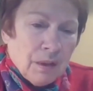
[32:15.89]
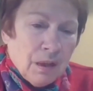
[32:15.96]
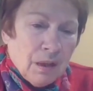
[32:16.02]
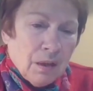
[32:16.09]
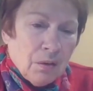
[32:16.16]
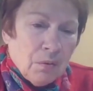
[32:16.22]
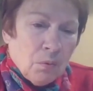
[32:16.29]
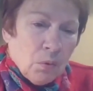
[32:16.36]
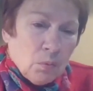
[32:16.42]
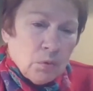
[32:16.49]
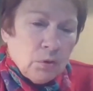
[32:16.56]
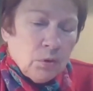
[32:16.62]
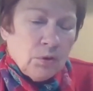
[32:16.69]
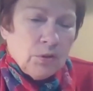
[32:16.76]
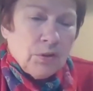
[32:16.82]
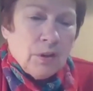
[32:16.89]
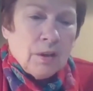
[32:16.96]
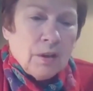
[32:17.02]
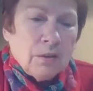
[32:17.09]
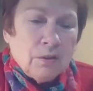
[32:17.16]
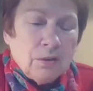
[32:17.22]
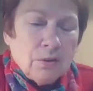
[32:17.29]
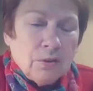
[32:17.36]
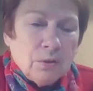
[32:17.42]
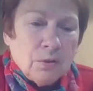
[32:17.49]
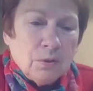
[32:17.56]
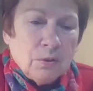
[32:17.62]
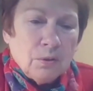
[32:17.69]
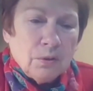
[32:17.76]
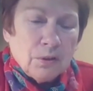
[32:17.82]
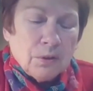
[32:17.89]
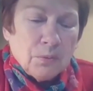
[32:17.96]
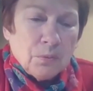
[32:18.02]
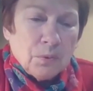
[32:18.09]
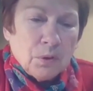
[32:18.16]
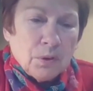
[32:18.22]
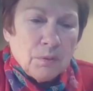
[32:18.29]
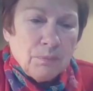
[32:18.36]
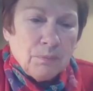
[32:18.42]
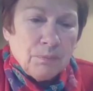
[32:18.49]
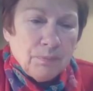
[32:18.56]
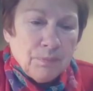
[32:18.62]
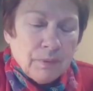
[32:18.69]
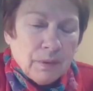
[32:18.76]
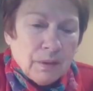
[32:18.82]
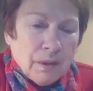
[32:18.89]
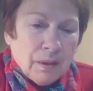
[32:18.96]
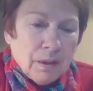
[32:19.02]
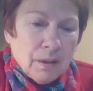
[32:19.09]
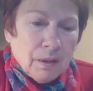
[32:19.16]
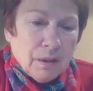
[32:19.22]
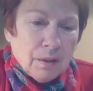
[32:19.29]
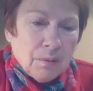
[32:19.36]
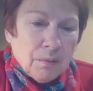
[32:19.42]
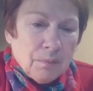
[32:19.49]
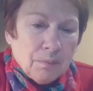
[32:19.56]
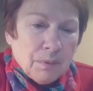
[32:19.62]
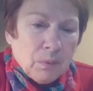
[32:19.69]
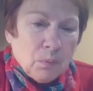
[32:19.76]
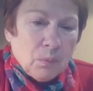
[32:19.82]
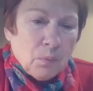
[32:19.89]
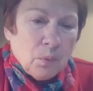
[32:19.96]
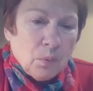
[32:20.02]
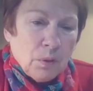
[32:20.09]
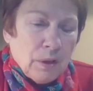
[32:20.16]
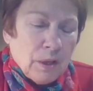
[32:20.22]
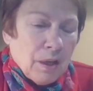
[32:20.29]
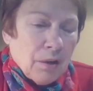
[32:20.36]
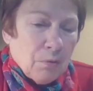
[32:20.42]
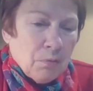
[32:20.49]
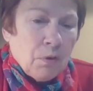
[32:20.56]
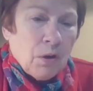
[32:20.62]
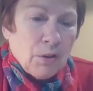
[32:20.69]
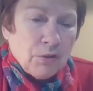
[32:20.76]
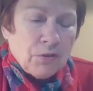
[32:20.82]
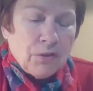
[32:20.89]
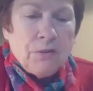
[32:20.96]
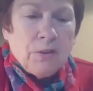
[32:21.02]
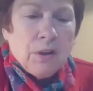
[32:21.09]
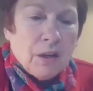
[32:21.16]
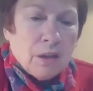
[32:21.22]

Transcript: what would you say to someone when they're first